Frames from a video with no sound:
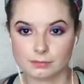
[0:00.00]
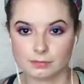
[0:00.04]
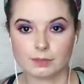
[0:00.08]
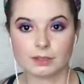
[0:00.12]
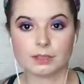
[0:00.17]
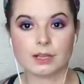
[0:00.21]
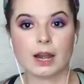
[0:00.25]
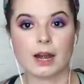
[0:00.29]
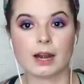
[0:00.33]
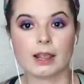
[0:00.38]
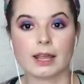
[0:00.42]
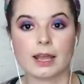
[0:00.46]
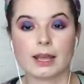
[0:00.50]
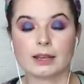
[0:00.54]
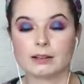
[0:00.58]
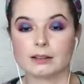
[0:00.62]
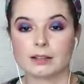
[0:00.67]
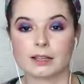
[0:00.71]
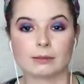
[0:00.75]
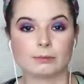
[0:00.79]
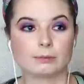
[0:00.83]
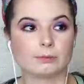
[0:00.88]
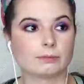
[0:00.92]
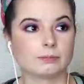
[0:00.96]
none of that,
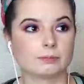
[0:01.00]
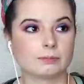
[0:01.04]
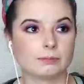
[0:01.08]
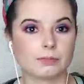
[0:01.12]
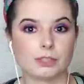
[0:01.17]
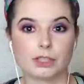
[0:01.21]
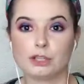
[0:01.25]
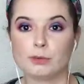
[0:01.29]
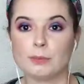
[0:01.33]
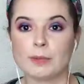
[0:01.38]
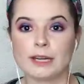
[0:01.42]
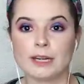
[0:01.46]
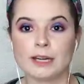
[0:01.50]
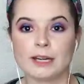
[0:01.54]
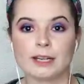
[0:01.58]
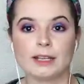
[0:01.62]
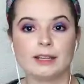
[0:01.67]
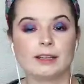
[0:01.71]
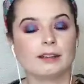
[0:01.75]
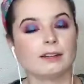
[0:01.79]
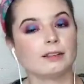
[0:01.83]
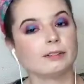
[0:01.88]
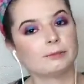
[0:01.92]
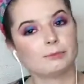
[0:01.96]
like
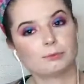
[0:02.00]
humidity.